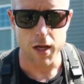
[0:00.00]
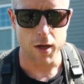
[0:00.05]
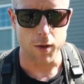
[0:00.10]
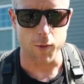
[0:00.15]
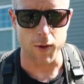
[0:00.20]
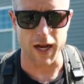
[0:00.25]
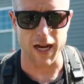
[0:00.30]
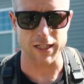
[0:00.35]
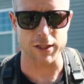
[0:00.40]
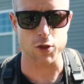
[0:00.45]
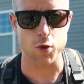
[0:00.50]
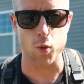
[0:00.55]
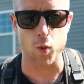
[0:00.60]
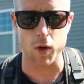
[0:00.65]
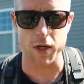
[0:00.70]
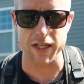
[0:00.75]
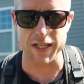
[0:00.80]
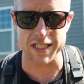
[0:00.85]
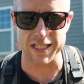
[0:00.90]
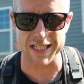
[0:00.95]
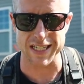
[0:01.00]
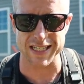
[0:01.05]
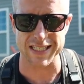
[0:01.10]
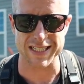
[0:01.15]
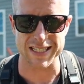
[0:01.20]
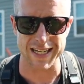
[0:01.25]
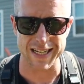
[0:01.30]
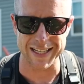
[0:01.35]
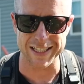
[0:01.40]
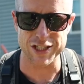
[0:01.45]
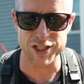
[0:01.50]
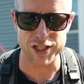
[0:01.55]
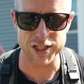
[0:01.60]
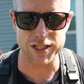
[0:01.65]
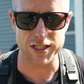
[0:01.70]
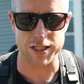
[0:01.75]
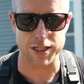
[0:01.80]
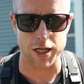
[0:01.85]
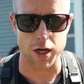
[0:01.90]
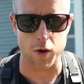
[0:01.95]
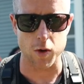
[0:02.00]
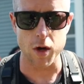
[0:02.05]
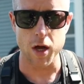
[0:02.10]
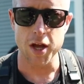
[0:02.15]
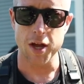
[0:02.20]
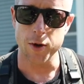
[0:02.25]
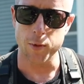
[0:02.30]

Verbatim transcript: We got 26 inches, so